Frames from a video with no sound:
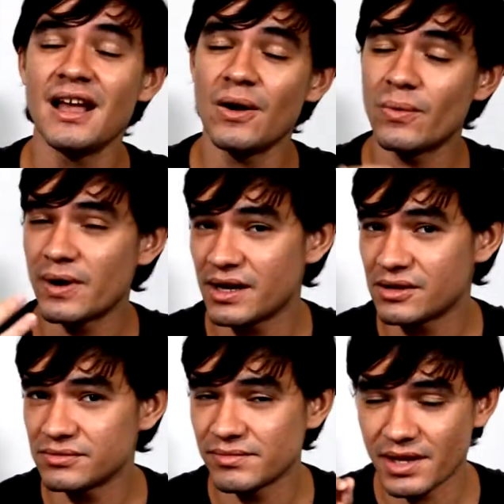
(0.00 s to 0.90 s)

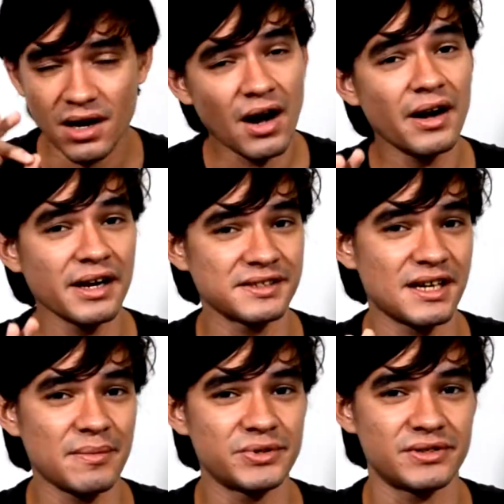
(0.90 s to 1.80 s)
Well, there are
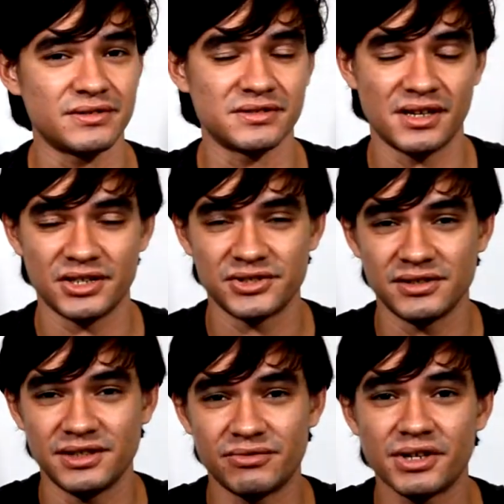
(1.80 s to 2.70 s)
exceptions
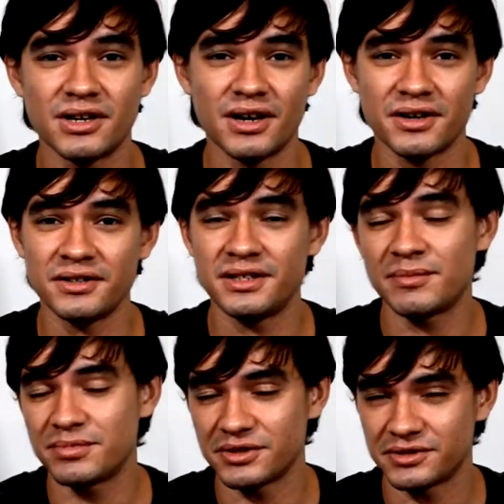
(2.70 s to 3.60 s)
actually regarding the
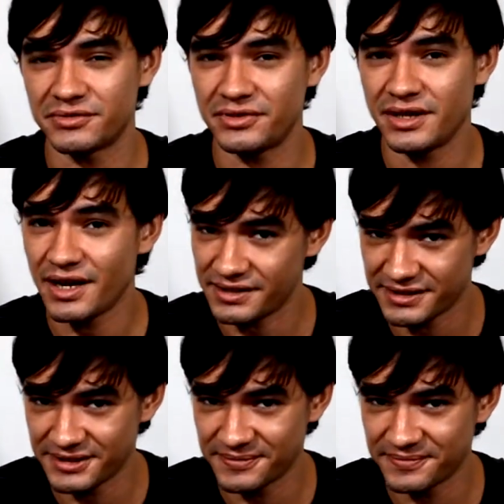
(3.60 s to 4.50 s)
apostrophe
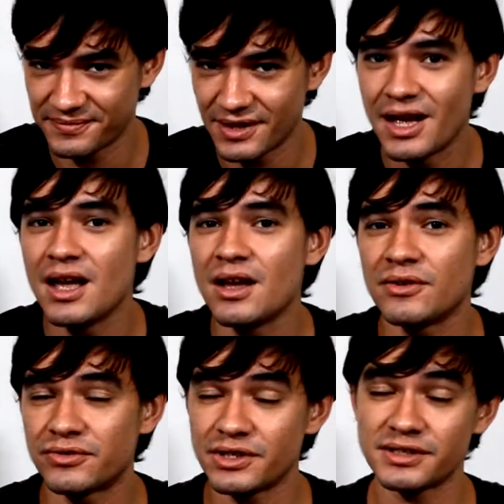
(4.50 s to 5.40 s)
s.
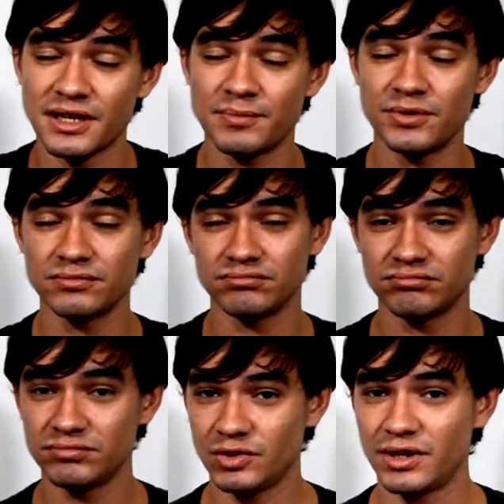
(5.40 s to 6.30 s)
For example,
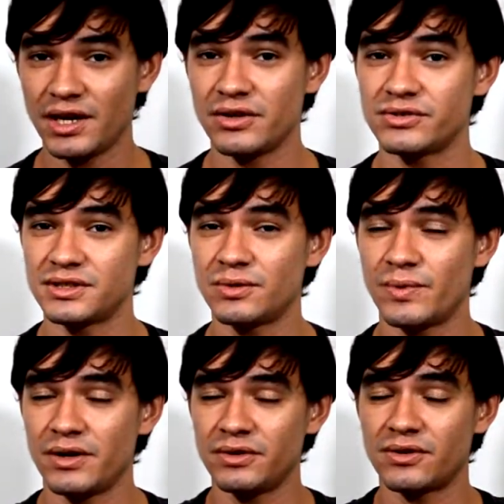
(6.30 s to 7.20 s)
you can use it
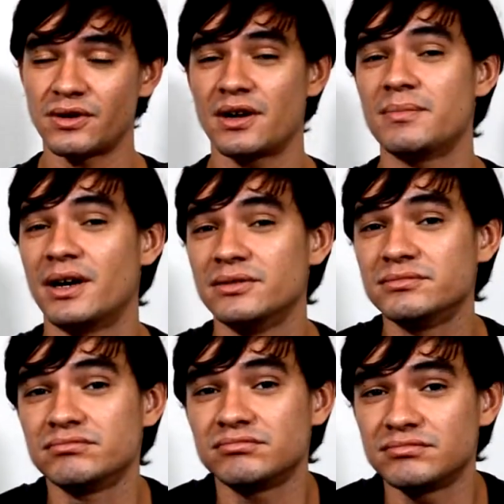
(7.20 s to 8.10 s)
when you talk
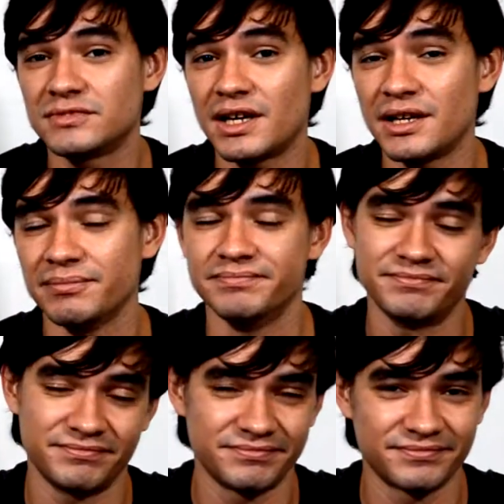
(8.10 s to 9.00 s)
about time.
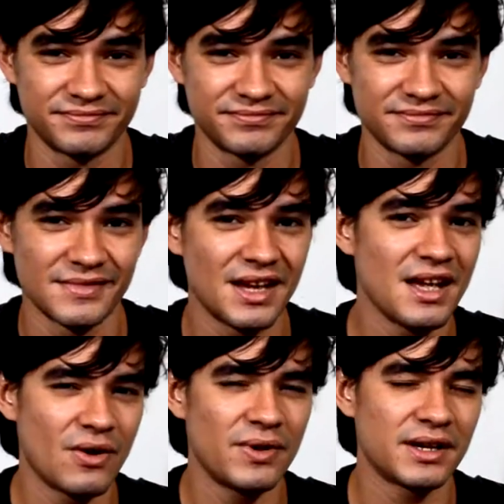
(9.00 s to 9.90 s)

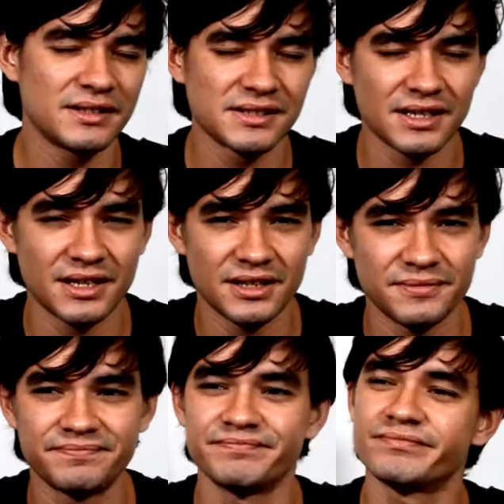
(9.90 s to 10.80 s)
We can
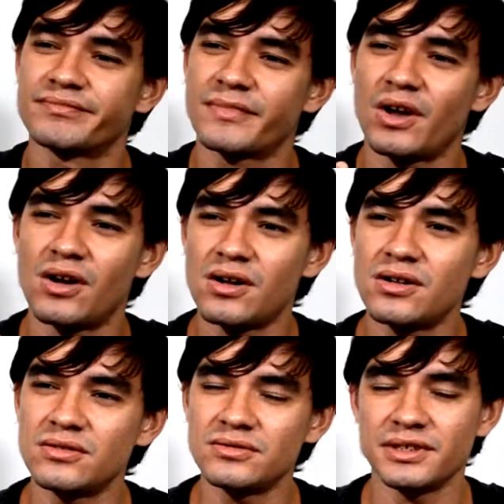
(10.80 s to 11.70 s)
say,
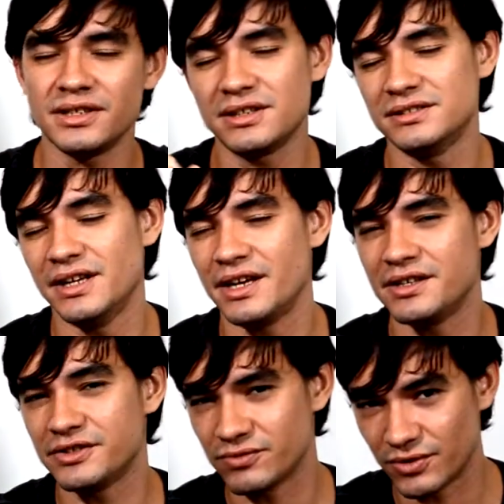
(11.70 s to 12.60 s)
all in a
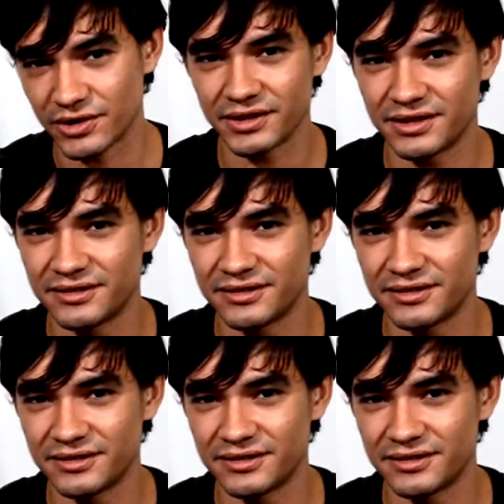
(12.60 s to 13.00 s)
day's work.